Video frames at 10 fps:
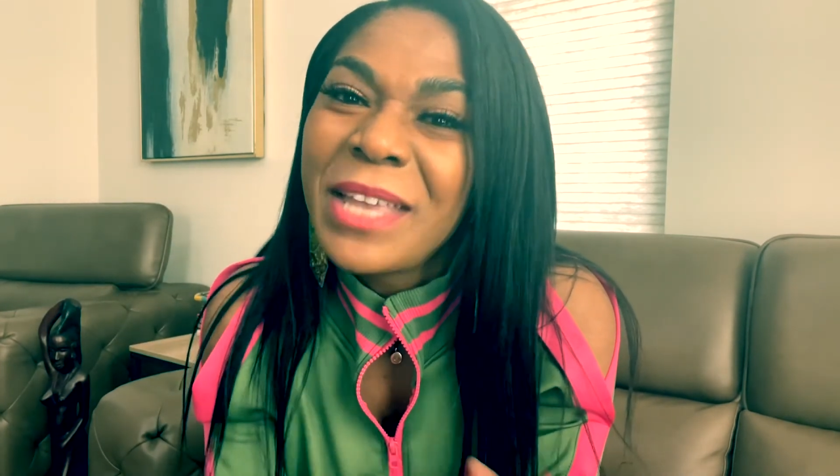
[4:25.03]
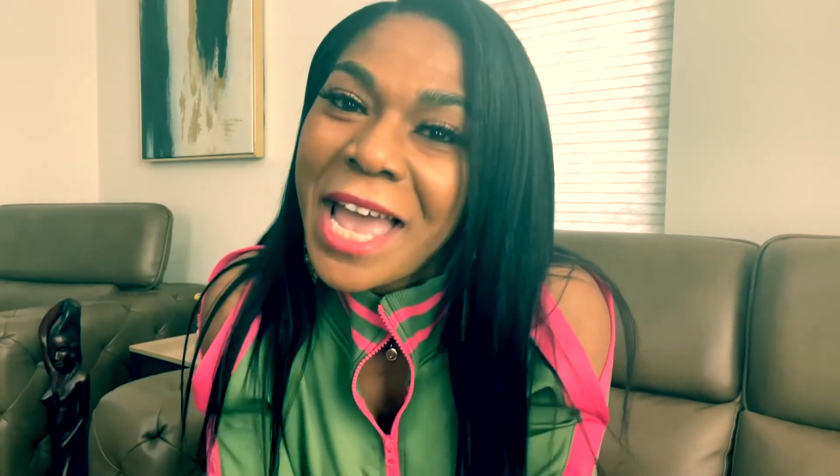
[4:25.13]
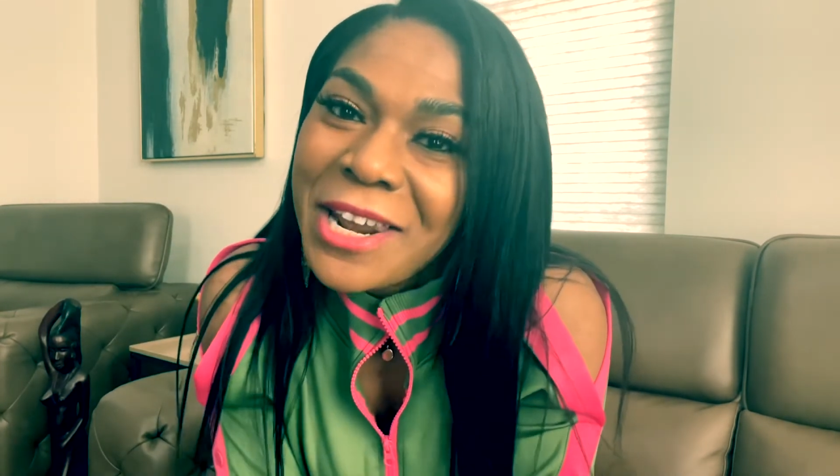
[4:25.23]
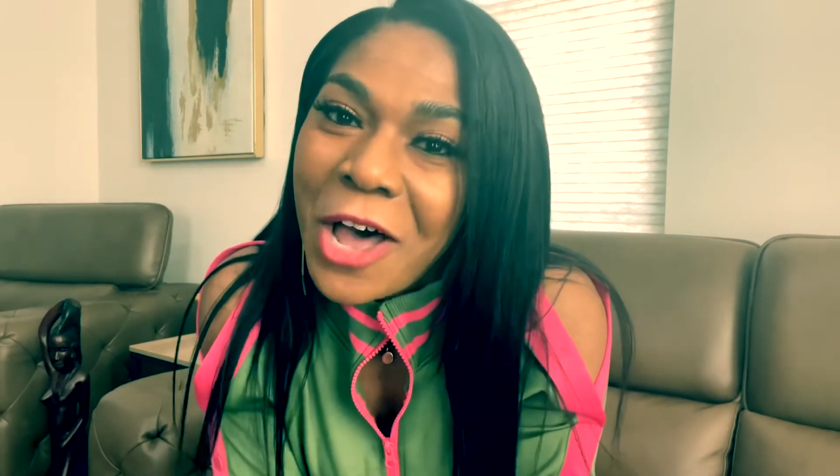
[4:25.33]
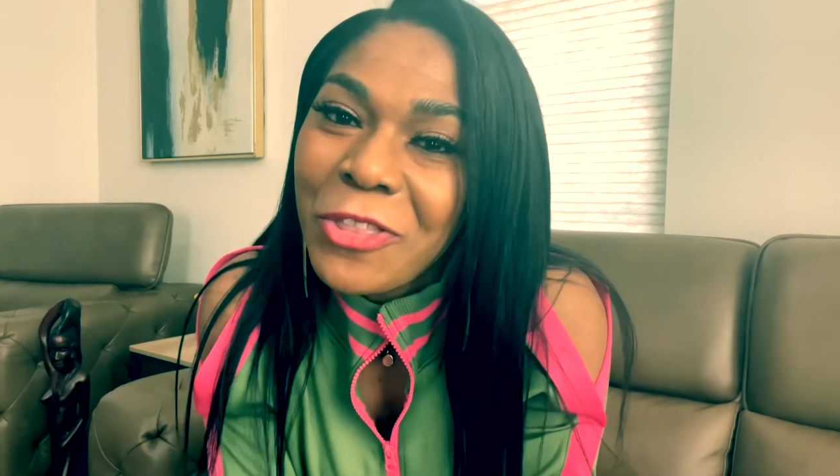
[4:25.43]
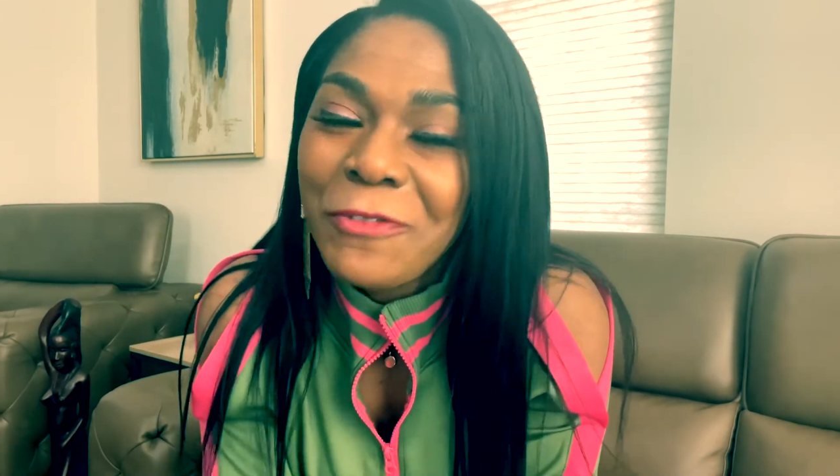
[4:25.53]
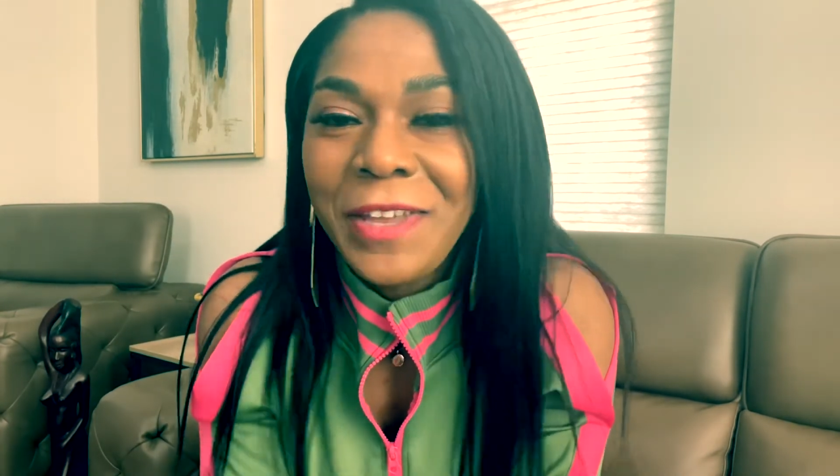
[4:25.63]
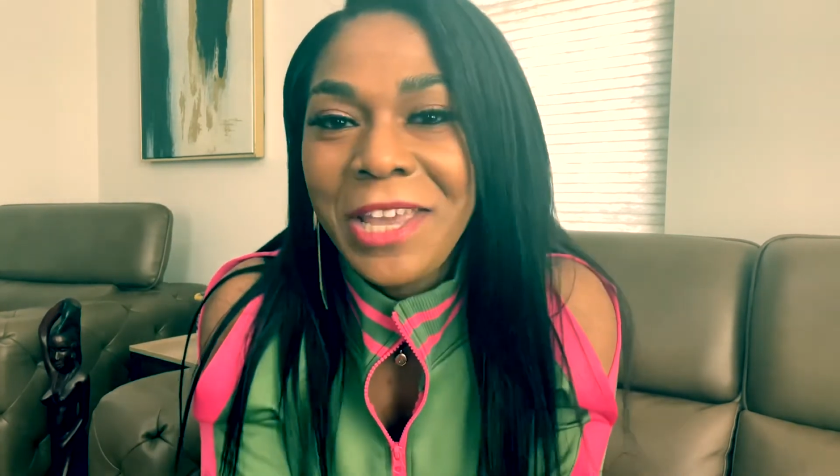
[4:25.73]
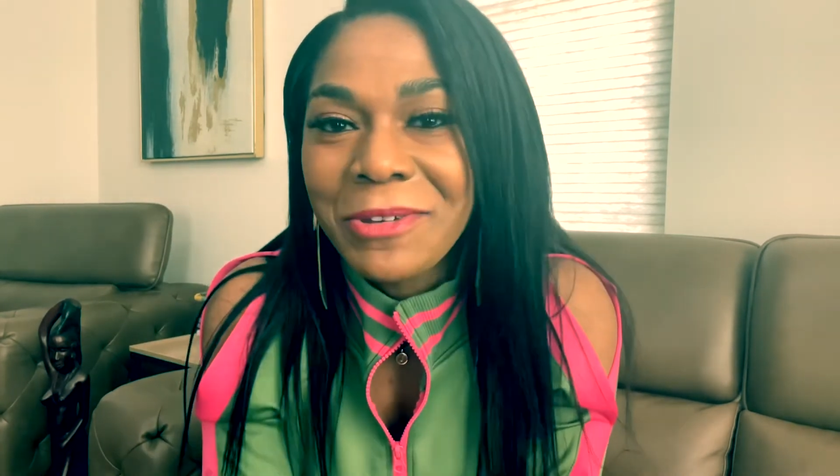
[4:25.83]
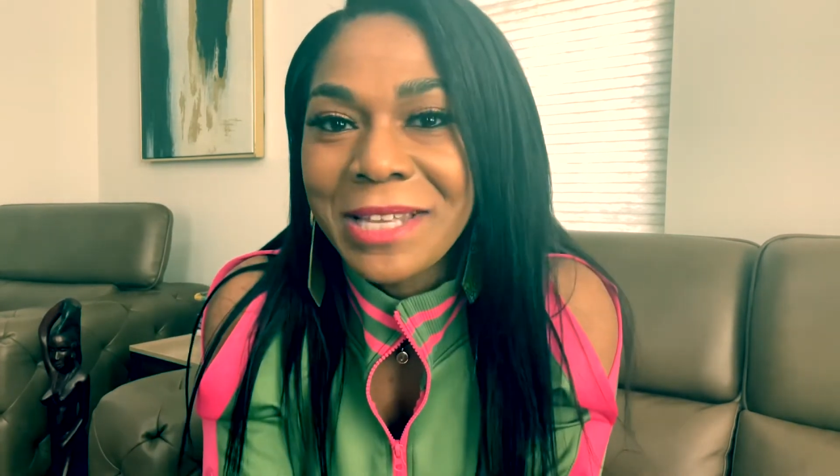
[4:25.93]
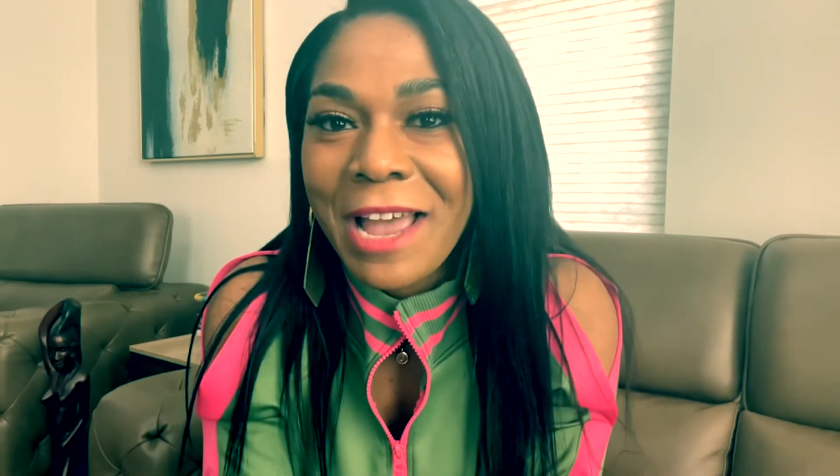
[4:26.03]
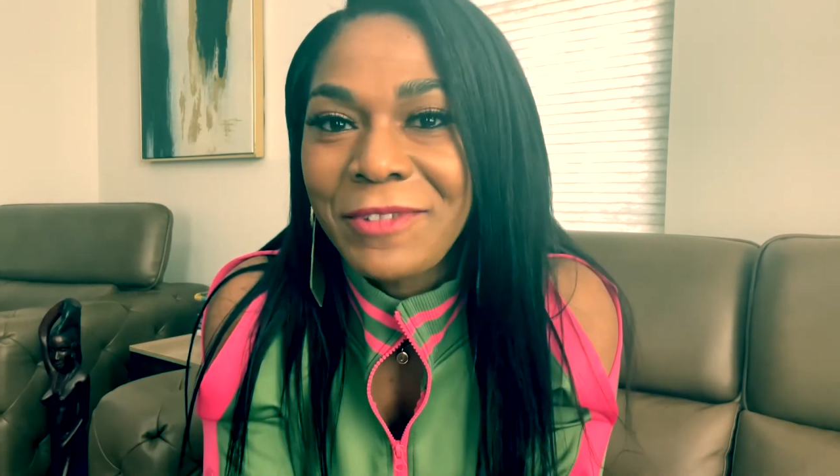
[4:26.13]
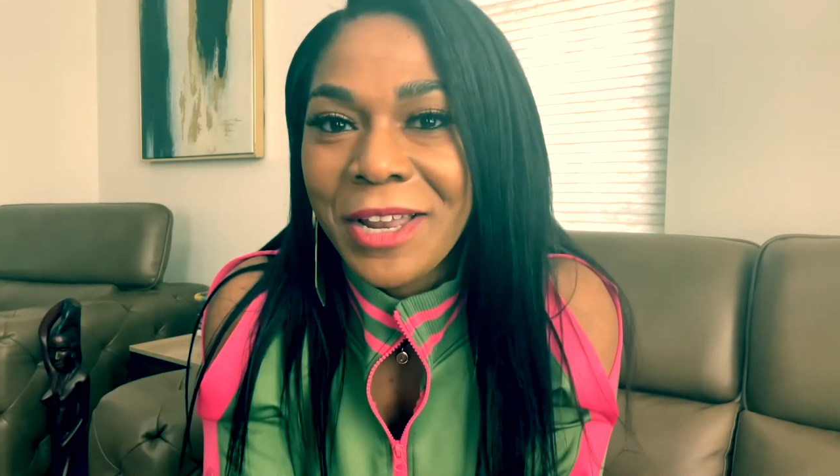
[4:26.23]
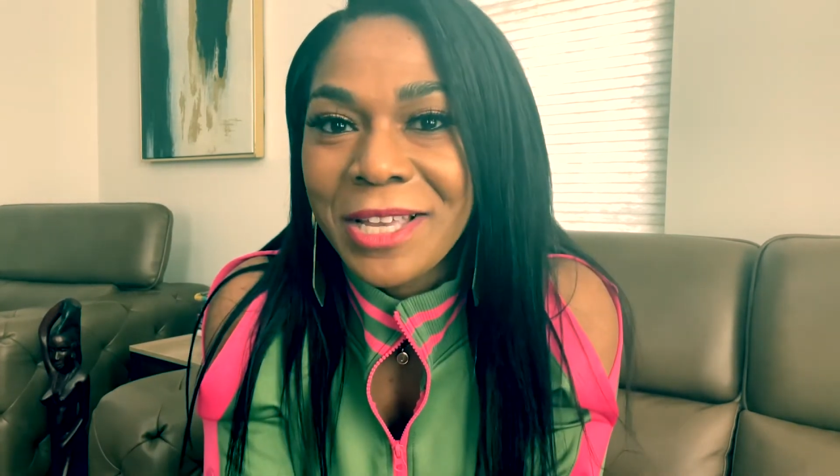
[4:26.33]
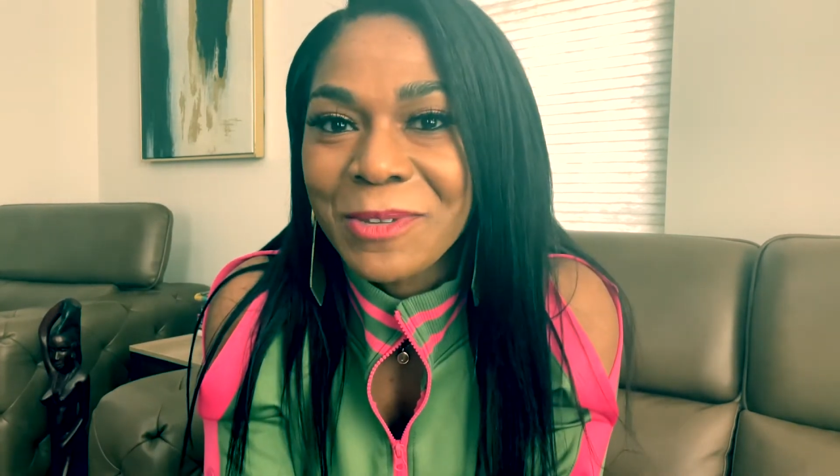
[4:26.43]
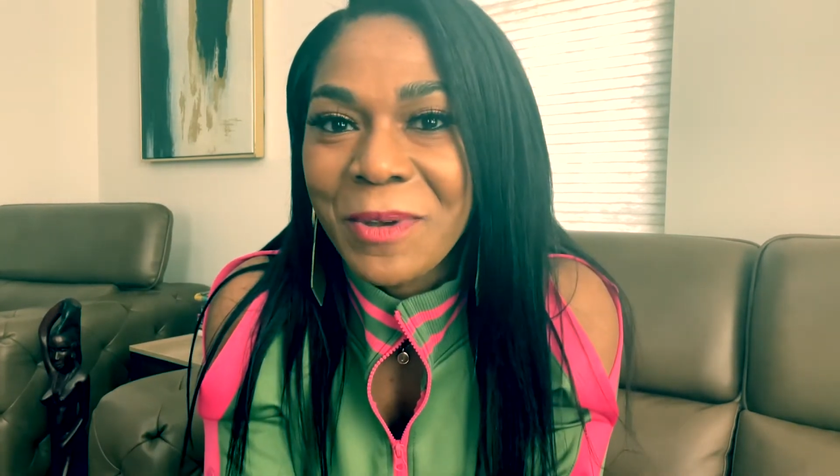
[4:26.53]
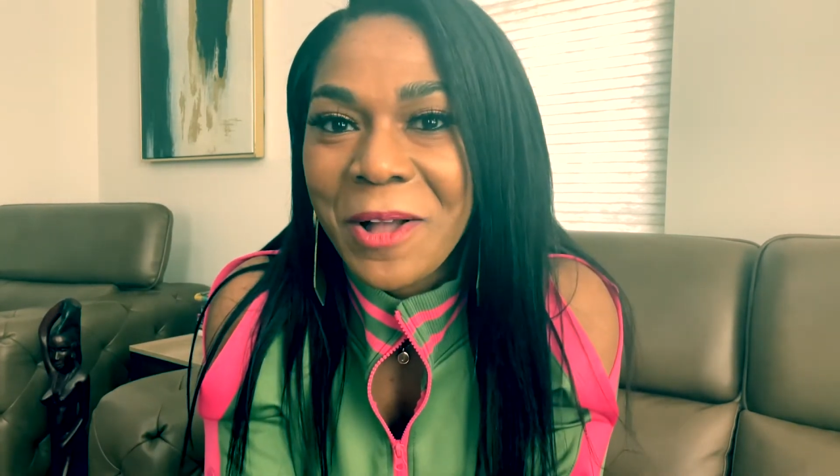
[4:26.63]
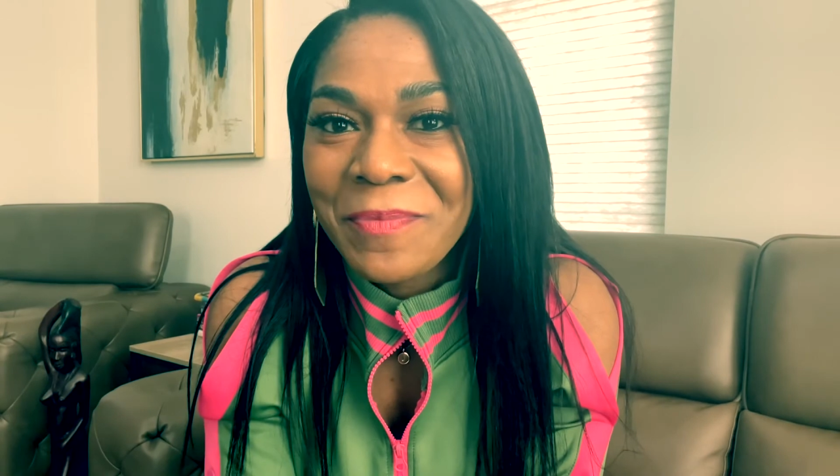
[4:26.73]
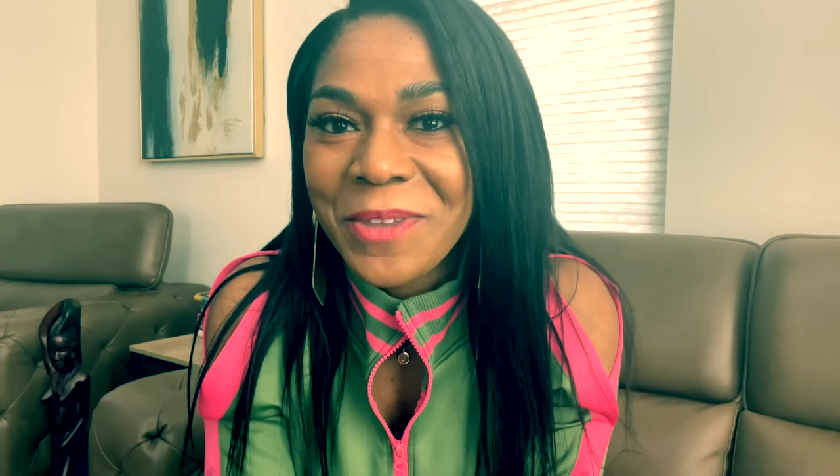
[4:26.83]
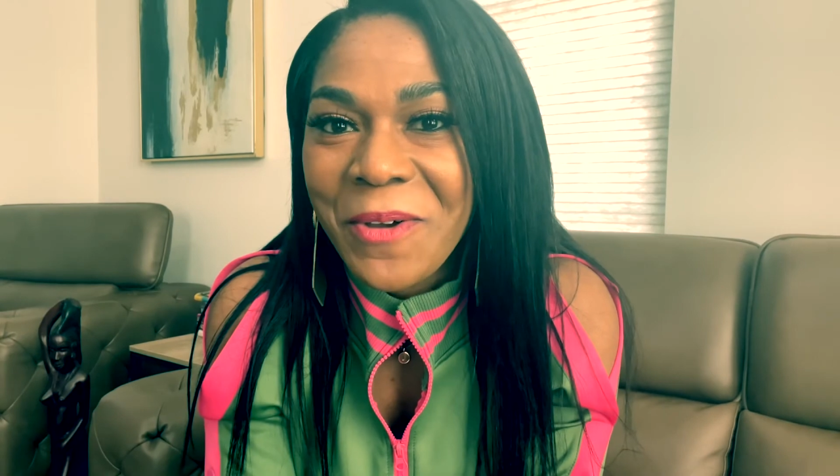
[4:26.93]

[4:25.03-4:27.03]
and other videos that I've done as well.